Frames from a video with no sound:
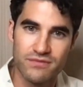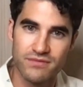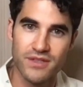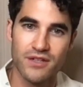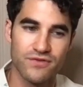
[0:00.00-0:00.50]

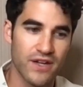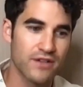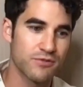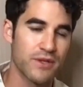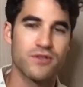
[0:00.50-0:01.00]
of how
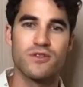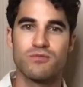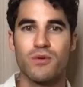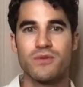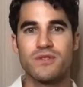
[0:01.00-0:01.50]
special those
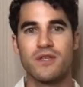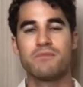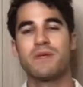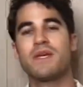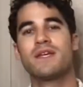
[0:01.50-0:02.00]
moments can
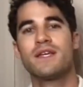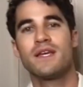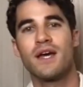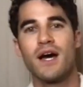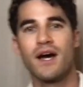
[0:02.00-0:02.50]
be
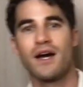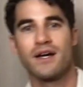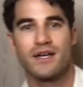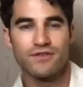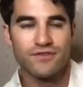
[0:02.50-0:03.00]

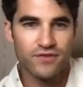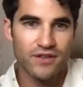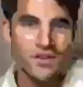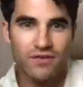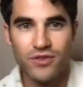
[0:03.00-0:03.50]
if
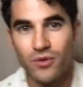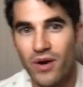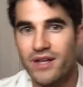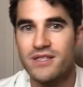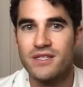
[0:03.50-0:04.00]
given the
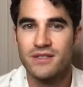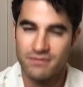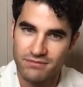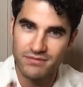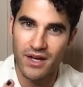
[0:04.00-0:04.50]
right
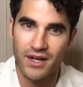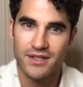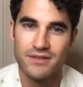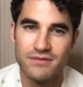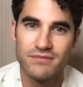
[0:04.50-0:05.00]

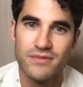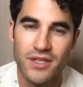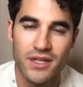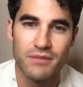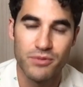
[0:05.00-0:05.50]

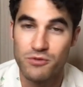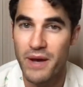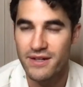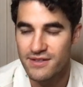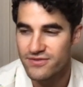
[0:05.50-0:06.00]

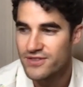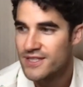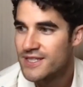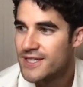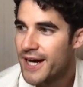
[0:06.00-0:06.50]
perspective.
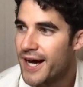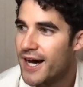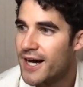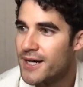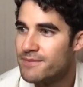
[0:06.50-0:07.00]

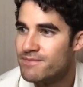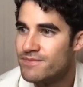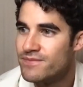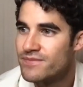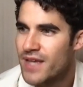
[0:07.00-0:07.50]

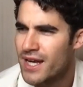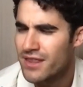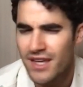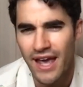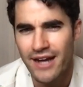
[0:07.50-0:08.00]
And I think
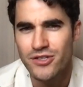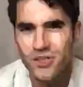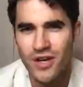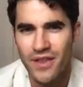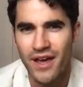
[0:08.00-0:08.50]
actually on
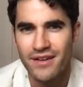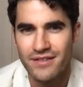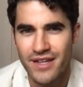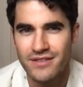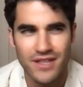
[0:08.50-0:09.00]
that
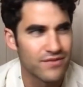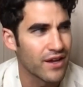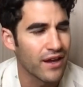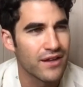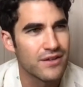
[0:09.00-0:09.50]
Thanksgiving, I
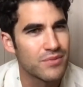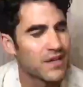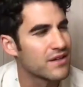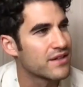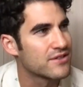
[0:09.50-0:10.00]
ended up getting
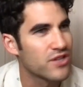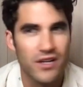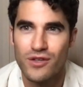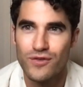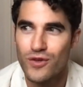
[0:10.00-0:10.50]
like
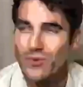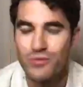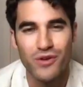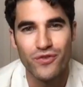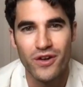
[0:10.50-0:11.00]
Chinese food with my
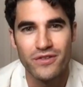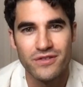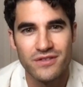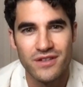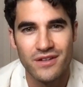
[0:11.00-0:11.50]
friends
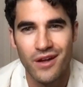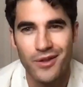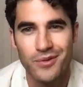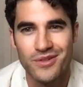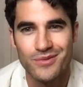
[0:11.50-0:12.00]
in
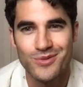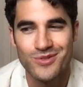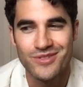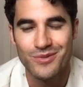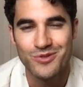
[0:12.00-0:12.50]
Hollywood.
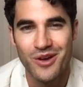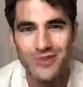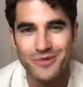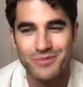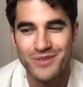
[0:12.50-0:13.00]
It was awesome.
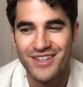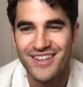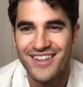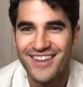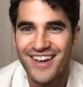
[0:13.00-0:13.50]

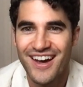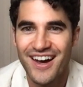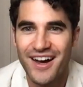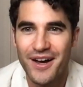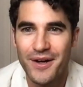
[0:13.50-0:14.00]

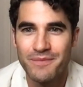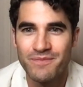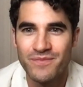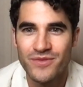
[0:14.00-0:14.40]
I